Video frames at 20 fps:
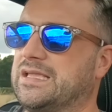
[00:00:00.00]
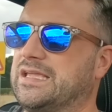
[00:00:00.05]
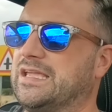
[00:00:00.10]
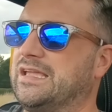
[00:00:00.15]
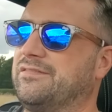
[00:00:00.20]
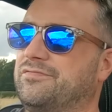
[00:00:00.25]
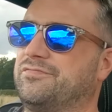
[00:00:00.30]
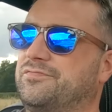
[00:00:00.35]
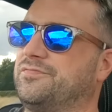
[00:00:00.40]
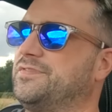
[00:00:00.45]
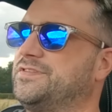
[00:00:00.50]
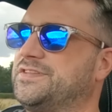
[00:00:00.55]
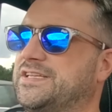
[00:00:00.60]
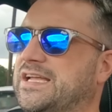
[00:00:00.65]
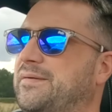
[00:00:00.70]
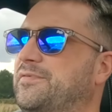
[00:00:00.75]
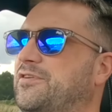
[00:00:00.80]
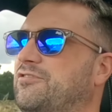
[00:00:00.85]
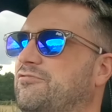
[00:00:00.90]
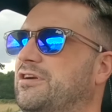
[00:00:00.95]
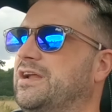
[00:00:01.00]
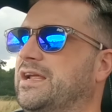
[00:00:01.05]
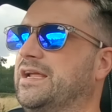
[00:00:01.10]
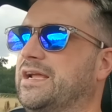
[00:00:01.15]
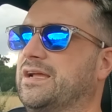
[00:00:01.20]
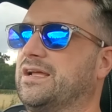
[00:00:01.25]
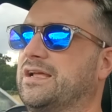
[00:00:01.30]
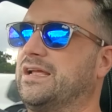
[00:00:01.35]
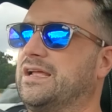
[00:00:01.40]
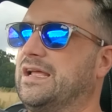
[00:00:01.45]
give Sam a ring
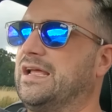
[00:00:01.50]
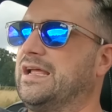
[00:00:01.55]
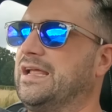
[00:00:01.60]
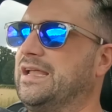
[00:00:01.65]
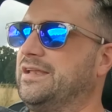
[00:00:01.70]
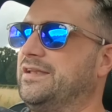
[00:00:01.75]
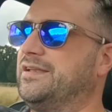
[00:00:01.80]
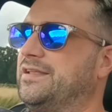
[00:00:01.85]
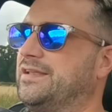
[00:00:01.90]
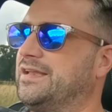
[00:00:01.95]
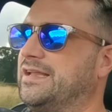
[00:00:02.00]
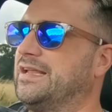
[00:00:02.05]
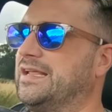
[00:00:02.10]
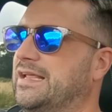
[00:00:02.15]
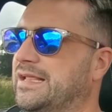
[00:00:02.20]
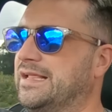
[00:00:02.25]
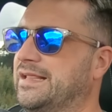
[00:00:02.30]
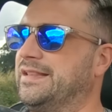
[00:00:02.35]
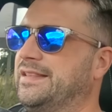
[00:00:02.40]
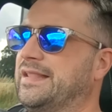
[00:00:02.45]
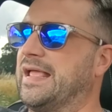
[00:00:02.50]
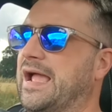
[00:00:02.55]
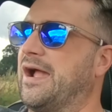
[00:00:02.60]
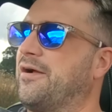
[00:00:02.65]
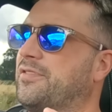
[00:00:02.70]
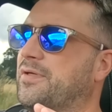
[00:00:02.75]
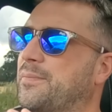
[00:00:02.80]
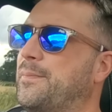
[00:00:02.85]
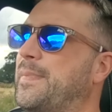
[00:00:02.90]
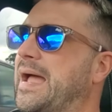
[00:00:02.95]
and
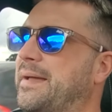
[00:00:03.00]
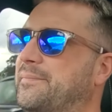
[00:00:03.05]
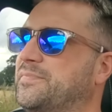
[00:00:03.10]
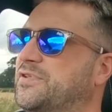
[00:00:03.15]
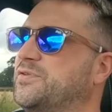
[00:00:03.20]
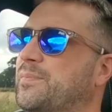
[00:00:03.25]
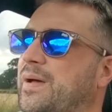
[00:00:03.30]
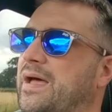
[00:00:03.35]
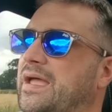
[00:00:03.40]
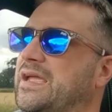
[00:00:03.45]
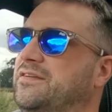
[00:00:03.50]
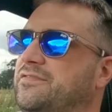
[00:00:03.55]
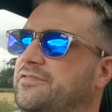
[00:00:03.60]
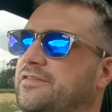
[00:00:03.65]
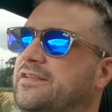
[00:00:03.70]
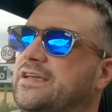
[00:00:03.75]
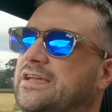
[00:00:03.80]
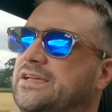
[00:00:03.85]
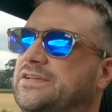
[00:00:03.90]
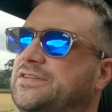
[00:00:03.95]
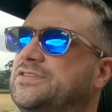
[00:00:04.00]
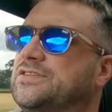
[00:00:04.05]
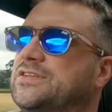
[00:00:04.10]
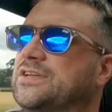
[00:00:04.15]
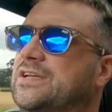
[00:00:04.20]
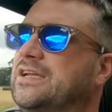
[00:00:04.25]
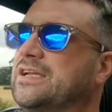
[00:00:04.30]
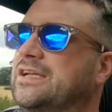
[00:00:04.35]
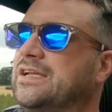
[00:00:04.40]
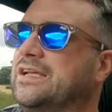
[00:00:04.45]
now the map's made for this,
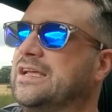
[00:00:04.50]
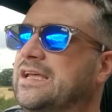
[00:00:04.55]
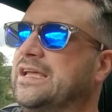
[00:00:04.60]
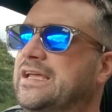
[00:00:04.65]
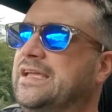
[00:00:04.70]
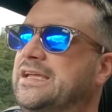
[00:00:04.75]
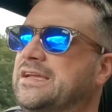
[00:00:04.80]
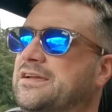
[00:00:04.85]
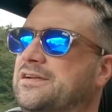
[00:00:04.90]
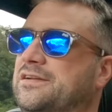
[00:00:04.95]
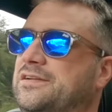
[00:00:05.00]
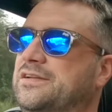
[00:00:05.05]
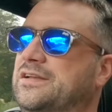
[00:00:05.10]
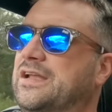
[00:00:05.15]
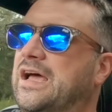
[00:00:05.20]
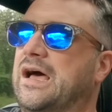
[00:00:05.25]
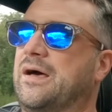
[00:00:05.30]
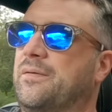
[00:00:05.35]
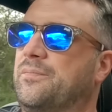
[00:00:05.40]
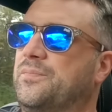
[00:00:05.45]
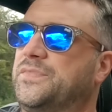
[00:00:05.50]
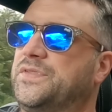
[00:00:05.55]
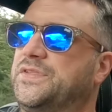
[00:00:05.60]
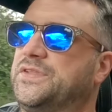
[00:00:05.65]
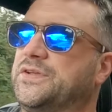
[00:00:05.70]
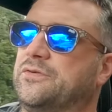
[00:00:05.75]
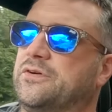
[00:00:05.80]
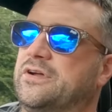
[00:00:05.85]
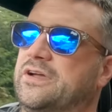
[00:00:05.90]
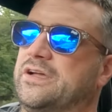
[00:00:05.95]
he can um,
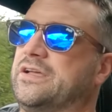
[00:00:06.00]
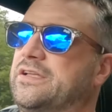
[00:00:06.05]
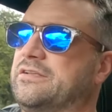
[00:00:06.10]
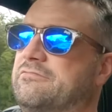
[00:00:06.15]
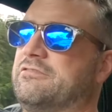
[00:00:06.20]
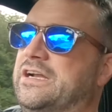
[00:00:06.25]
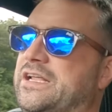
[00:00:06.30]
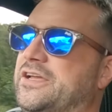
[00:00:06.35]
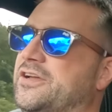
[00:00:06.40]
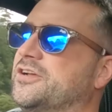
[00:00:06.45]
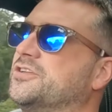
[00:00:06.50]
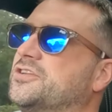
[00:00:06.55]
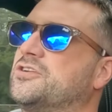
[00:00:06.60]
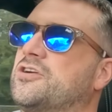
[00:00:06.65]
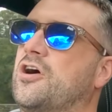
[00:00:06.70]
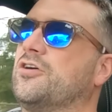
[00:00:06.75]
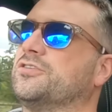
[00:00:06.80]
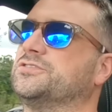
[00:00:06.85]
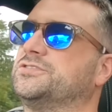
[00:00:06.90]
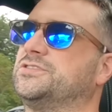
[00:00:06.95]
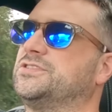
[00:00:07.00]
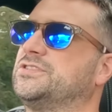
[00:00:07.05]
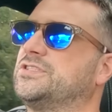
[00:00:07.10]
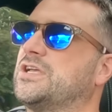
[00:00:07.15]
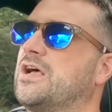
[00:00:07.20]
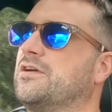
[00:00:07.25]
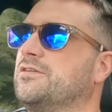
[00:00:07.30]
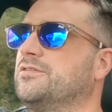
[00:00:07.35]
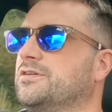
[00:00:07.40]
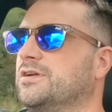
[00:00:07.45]
do it at a really good cost.
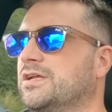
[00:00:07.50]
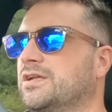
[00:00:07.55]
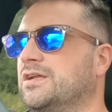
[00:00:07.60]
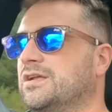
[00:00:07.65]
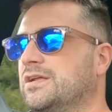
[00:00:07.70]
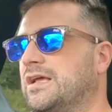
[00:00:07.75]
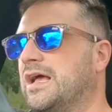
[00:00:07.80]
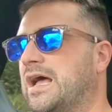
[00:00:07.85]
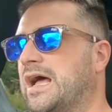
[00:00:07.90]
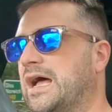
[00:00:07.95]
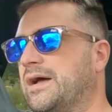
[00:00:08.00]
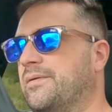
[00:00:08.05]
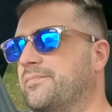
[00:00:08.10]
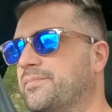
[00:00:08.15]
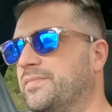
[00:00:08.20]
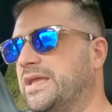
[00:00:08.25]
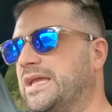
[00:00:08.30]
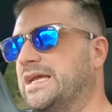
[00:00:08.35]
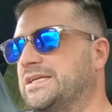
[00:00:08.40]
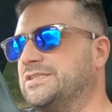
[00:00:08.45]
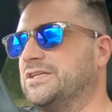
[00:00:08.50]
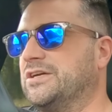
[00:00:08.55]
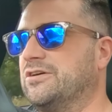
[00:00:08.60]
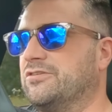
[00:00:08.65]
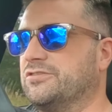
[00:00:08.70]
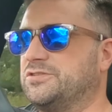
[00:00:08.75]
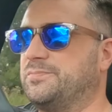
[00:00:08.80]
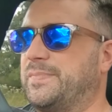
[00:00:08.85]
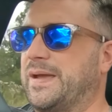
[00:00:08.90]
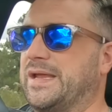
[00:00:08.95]
So um, he hasn't
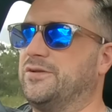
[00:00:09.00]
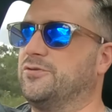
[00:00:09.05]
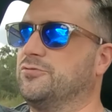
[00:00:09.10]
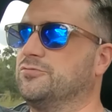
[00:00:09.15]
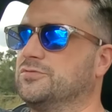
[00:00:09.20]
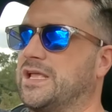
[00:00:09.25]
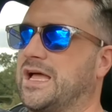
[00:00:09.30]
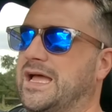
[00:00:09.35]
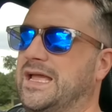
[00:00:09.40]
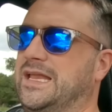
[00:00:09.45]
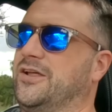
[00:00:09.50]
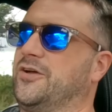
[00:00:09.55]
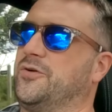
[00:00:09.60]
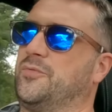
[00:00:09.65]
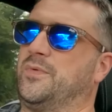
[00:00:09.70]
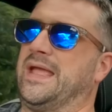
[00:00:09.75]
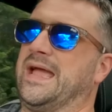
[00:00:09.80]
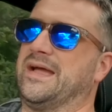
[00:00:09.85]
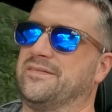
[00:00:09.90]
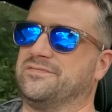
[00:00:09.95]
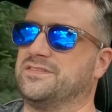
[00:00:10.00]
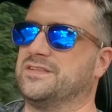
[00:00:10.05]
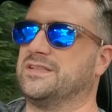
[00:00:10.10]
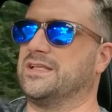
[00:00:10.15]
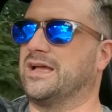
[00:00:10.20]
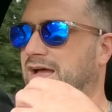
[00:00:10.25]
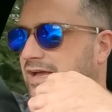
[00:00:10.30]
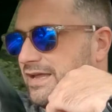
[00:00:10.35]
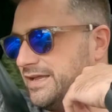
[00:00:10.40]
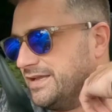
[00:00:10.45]
got to spend all day like we have
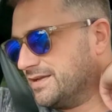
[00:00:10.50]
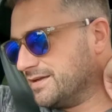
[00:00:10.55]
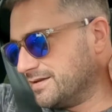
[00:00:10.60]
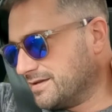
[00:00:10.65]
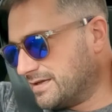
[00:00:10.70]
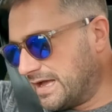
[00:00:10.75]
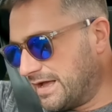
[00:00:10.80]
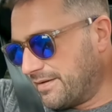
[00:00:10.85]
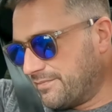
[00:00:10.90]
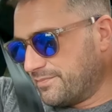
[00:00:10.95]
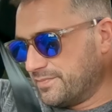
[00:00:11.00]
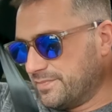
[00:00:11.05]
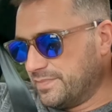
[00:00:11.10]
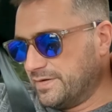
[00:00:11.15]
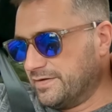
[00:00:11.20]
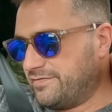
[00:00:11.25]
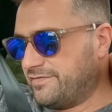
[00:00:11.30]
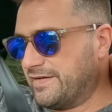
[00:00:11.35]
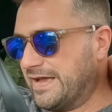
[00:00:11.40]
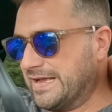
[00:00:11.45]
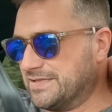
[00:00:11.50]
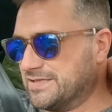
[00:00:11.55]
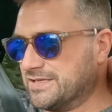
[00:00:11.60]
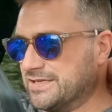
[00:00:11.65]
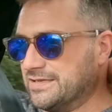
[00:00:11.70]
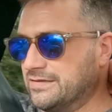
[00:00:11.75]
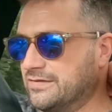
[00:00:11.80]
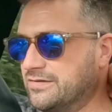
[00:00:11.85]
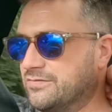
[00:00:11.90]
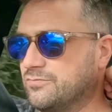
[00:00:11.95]
today um,
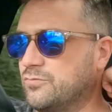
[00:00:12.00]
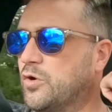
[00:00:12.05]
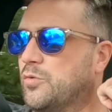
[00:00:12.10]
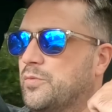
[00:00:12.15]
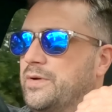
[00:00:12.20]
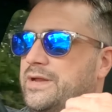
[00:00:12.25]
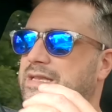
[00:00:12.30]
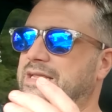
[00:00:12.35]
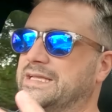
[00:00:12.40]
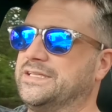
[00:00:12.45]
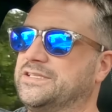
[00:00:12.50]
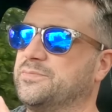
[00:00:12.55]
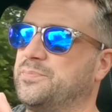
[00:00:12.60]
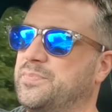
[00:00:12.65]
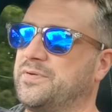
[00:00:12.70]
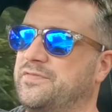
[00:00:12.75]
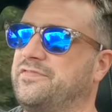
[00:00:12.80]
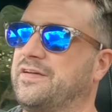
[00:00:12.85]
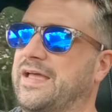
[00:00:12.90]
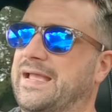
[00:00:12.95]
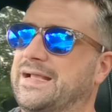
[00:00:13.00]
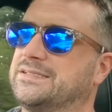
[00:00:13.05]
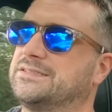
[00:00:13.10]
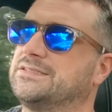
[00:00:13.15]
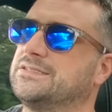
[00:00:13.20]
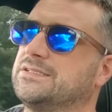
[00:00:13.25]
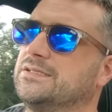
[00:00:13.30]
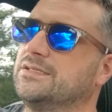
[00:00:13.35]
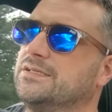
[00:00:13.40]
perfecting what we need to perfect.